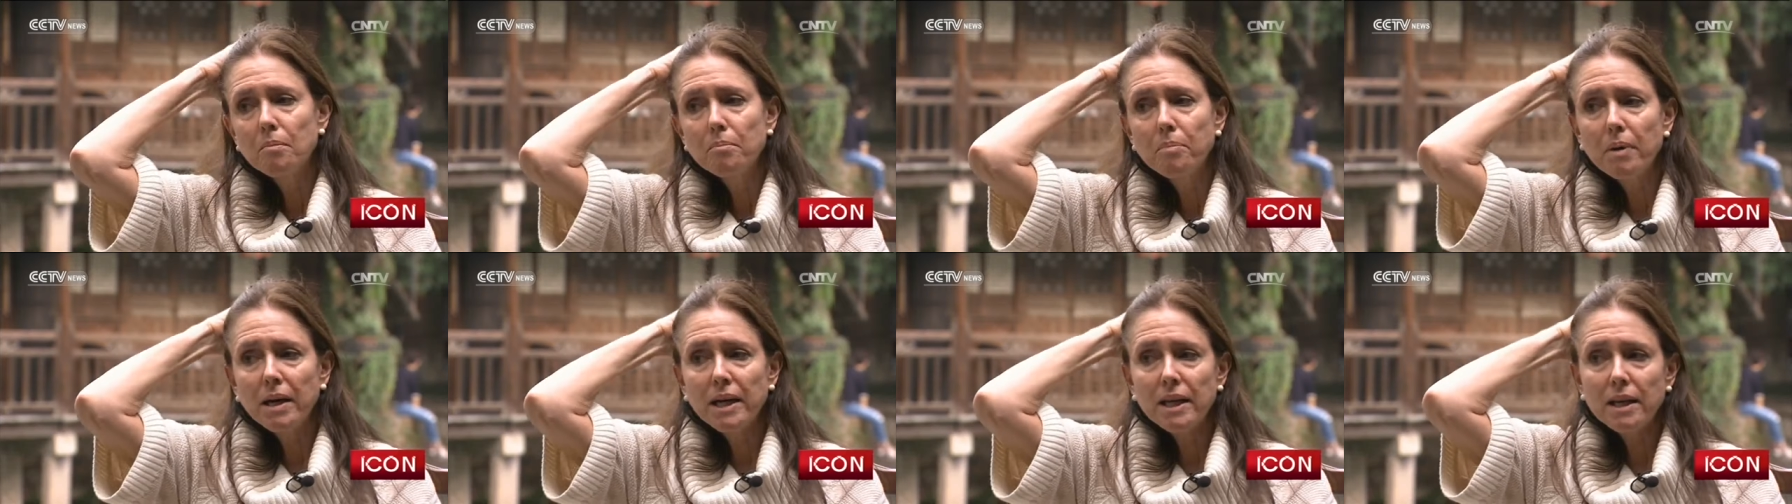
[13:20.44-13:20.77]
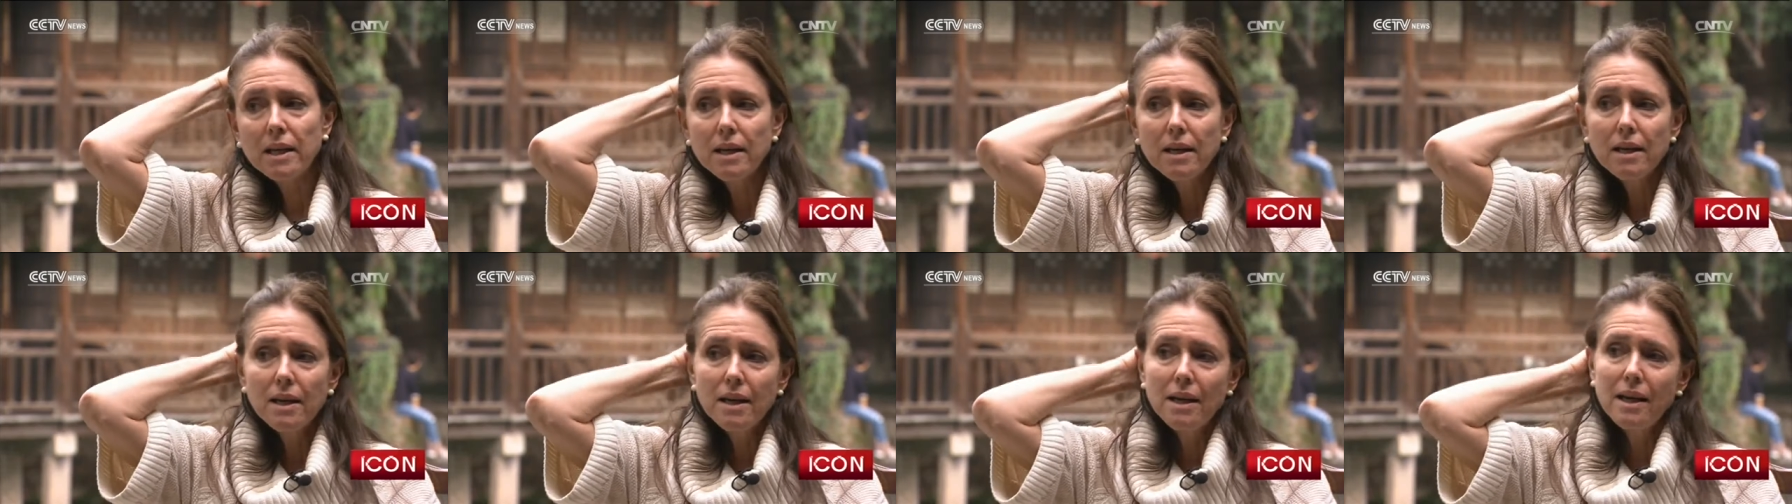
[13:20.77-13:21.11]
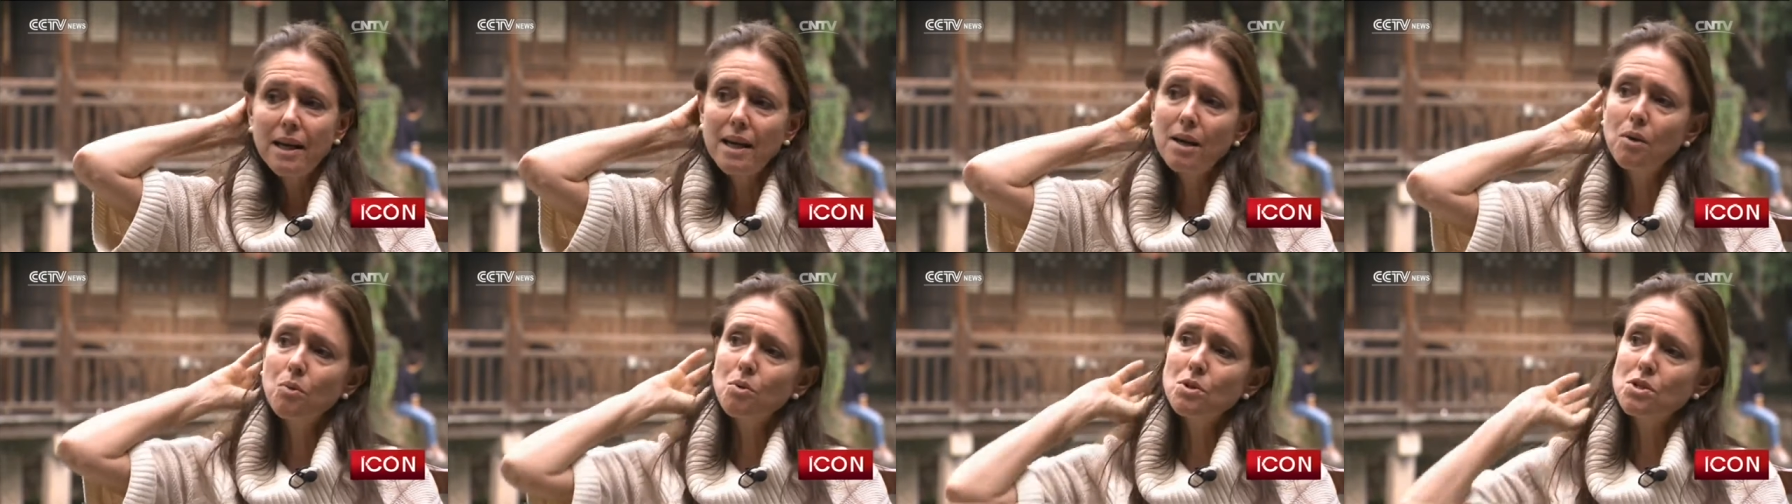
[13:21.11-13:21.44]
But
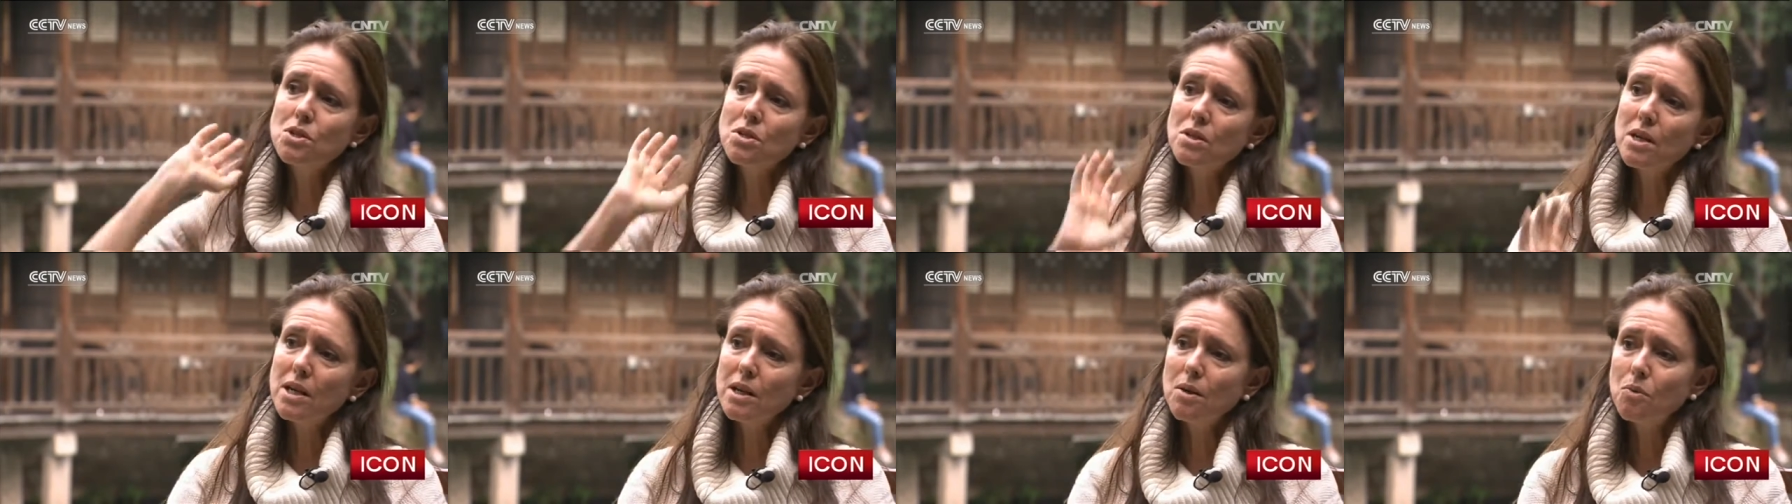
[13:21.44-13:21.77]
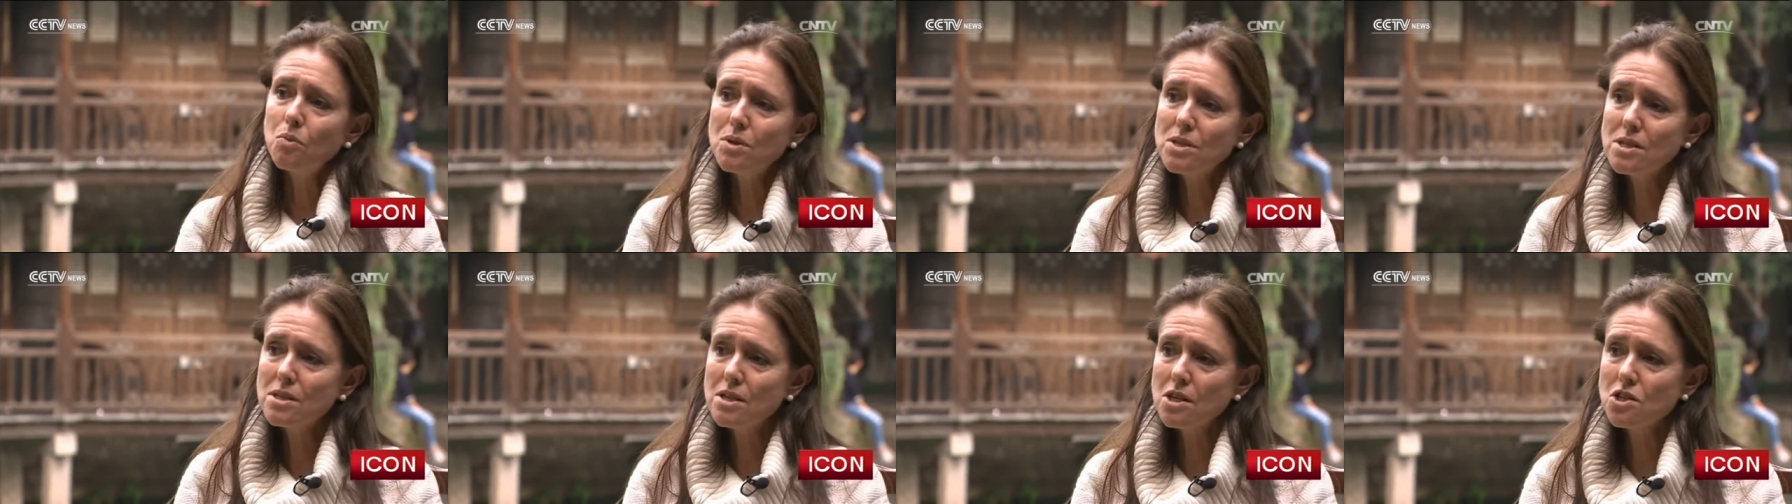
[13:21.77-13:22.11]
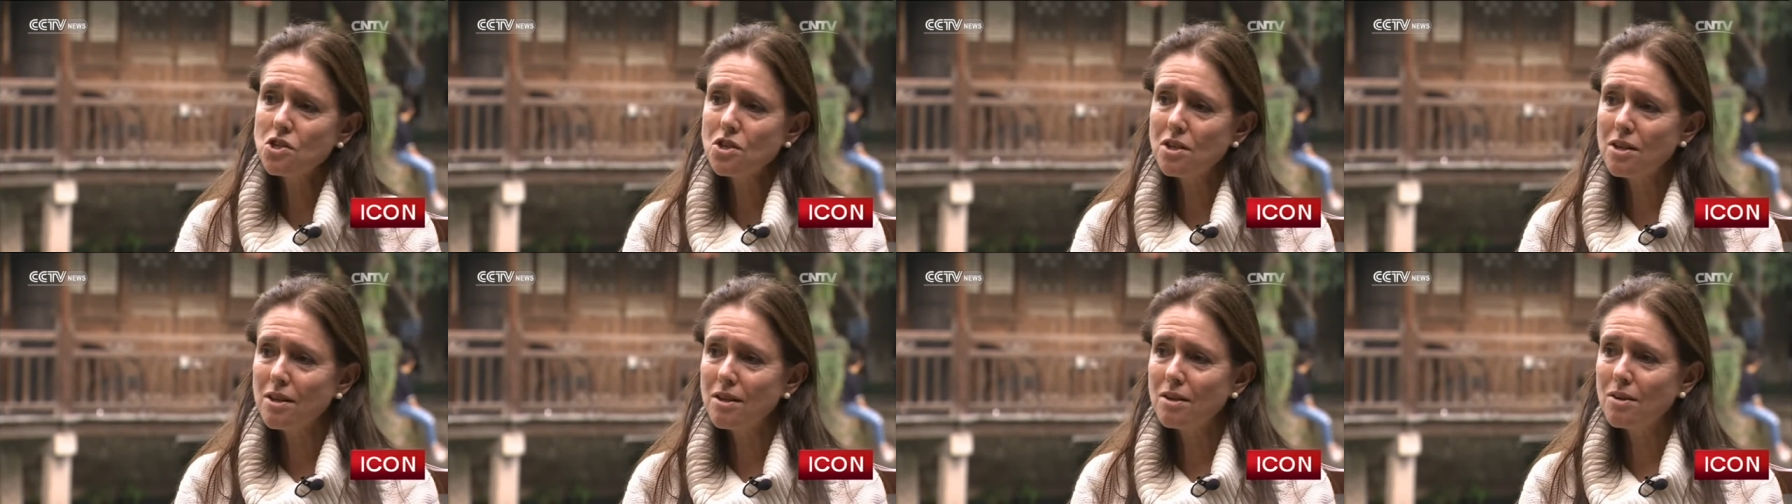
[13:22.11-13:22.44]
it was, it was
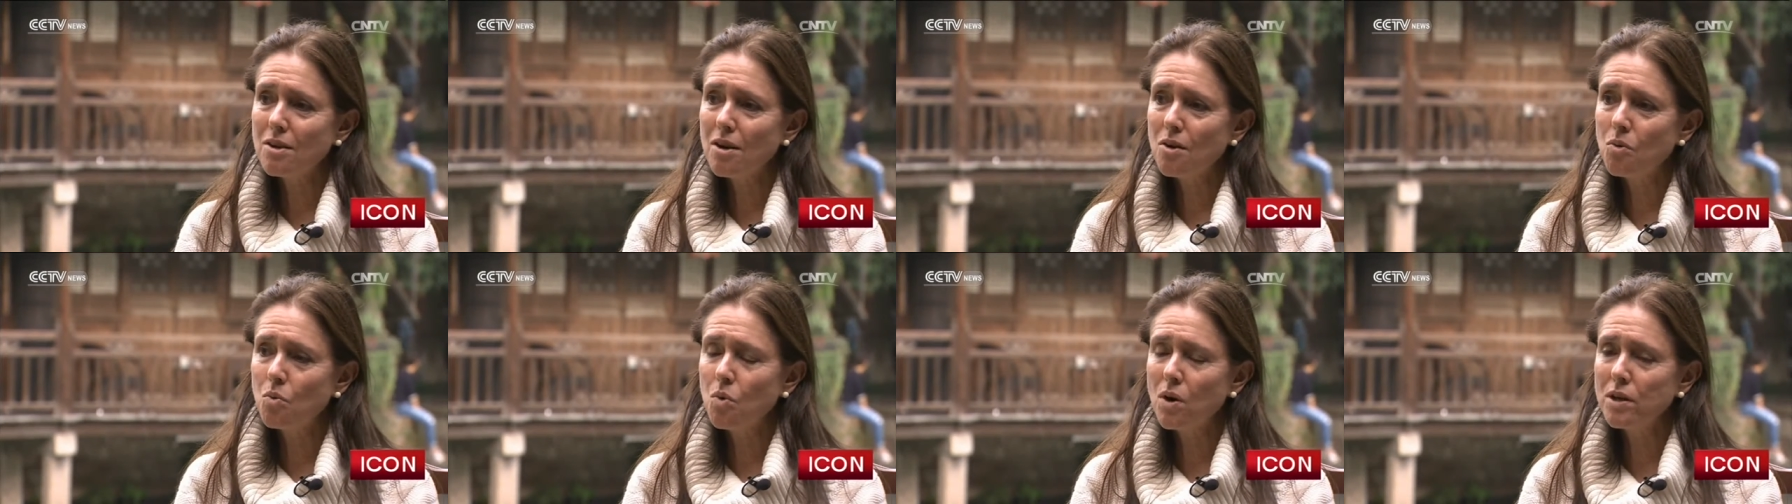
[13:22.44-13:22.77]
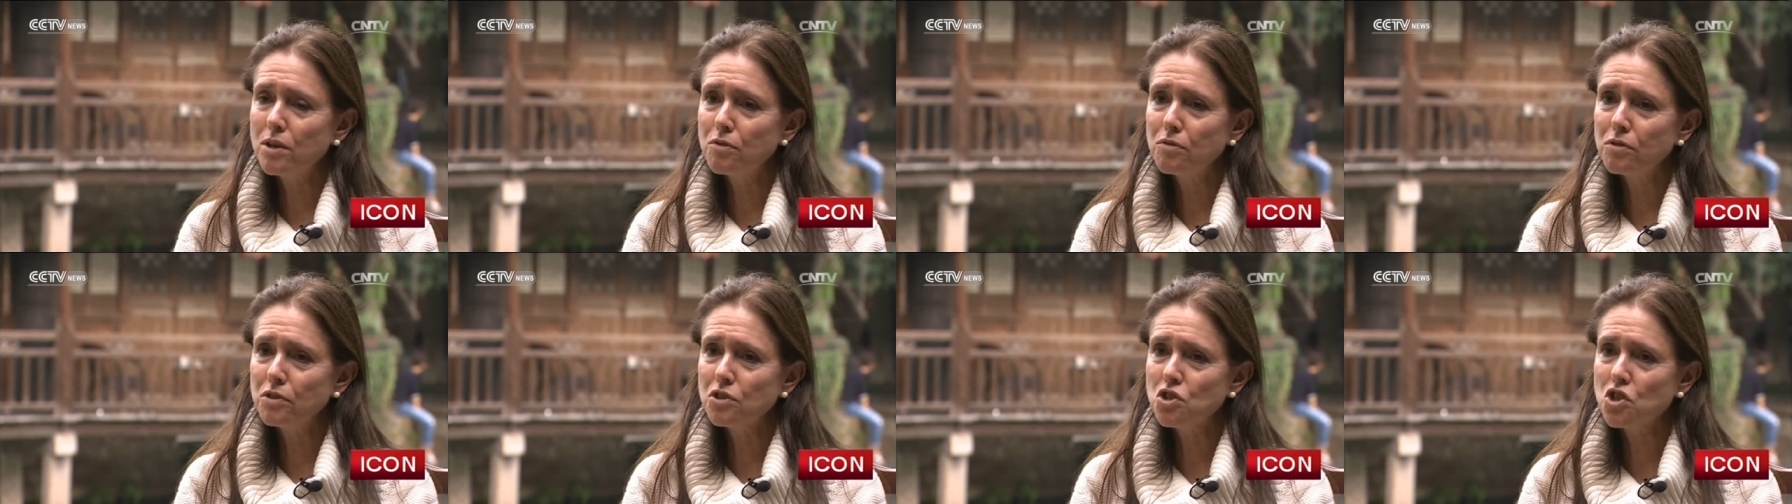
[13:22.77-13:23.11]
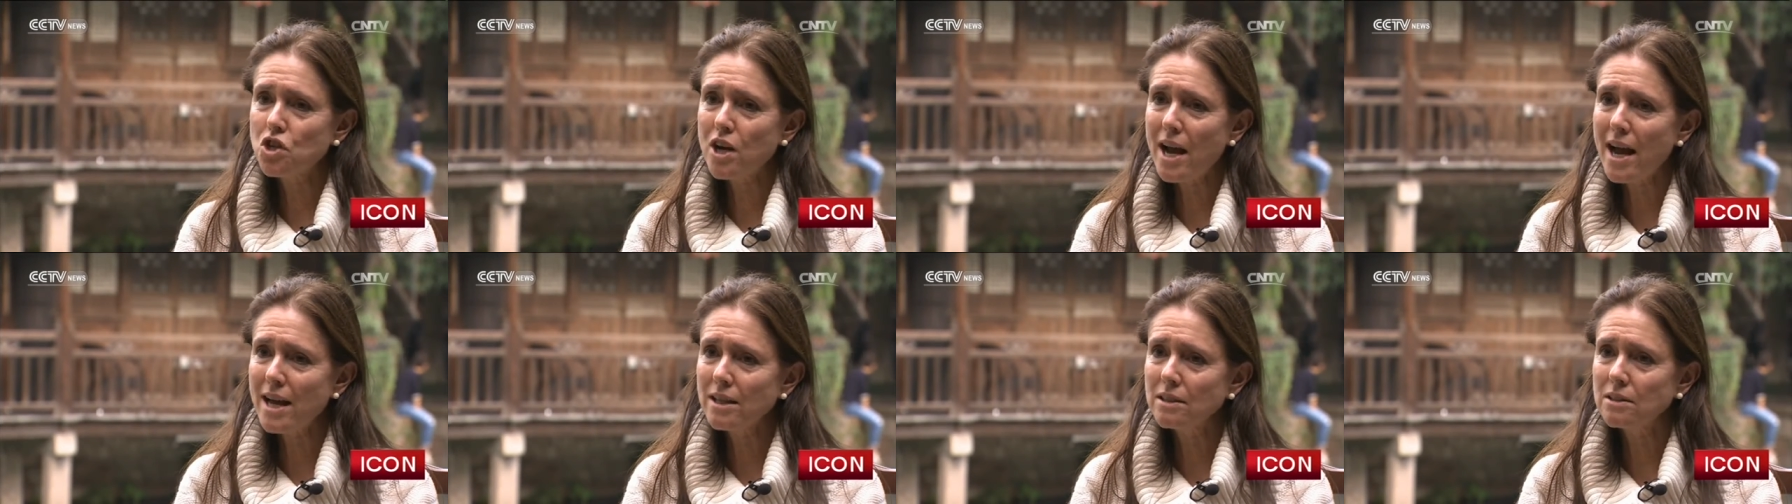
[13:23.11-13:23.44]
such a, a wonderful
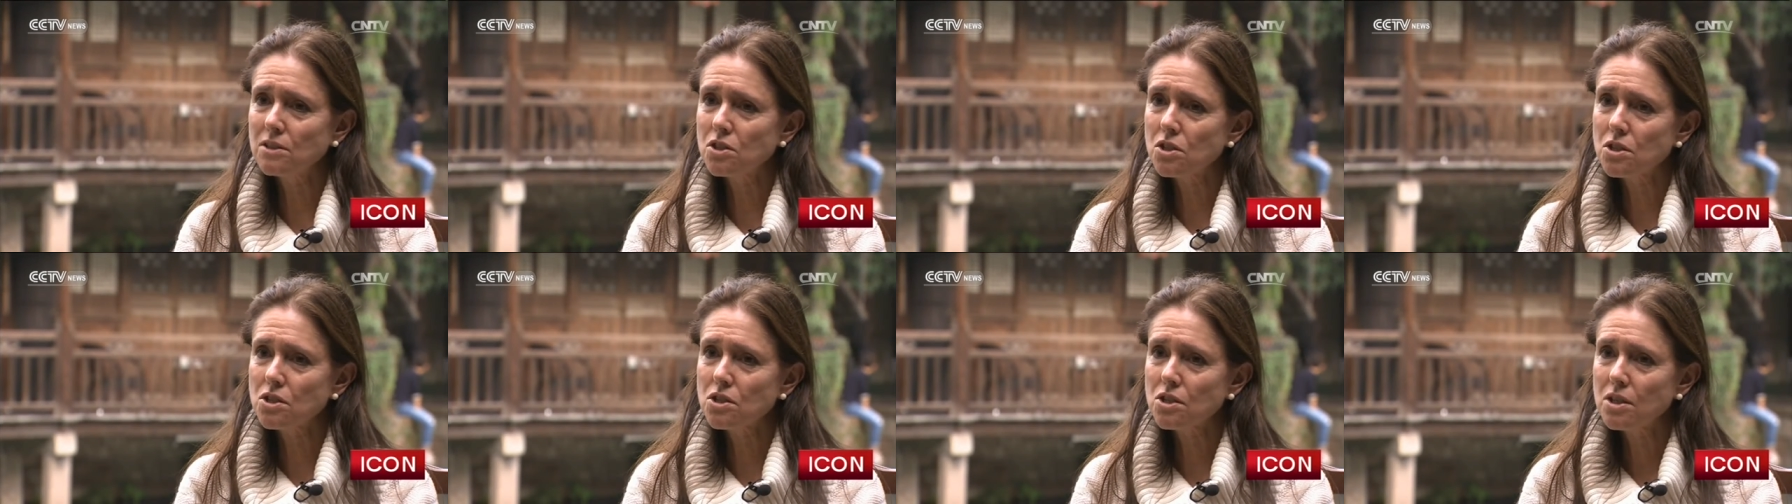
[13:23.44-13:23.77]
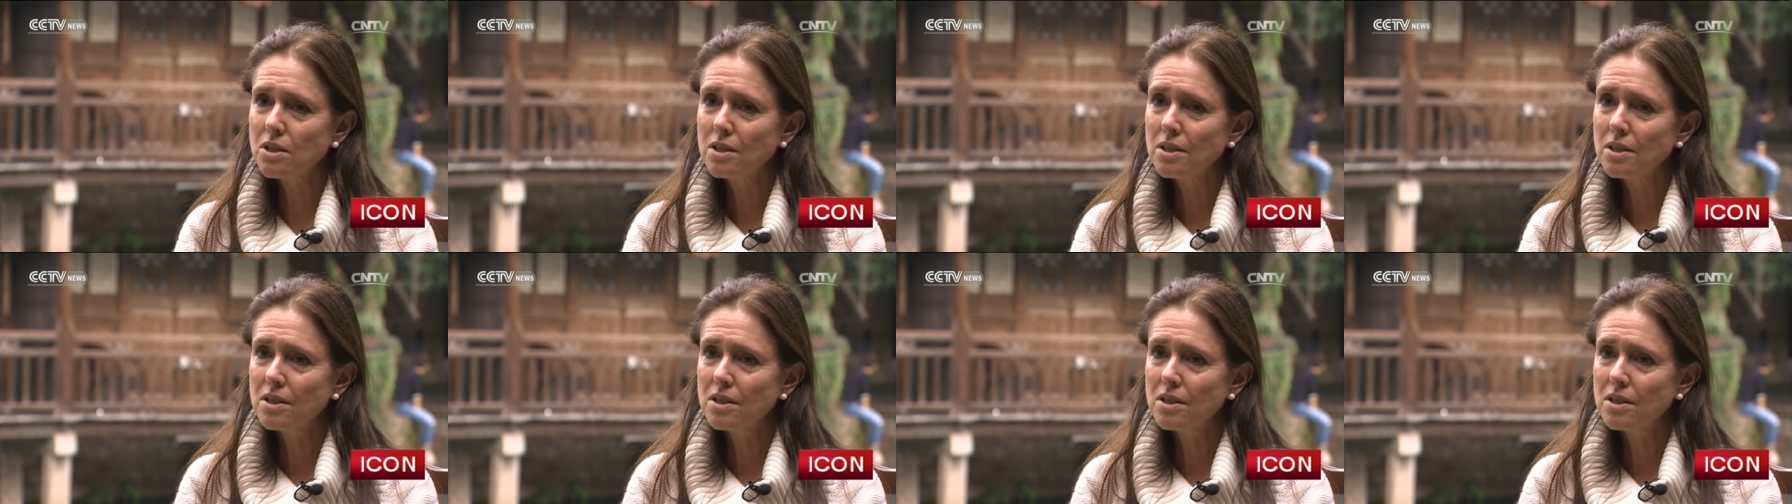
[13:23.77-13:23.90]
challenge.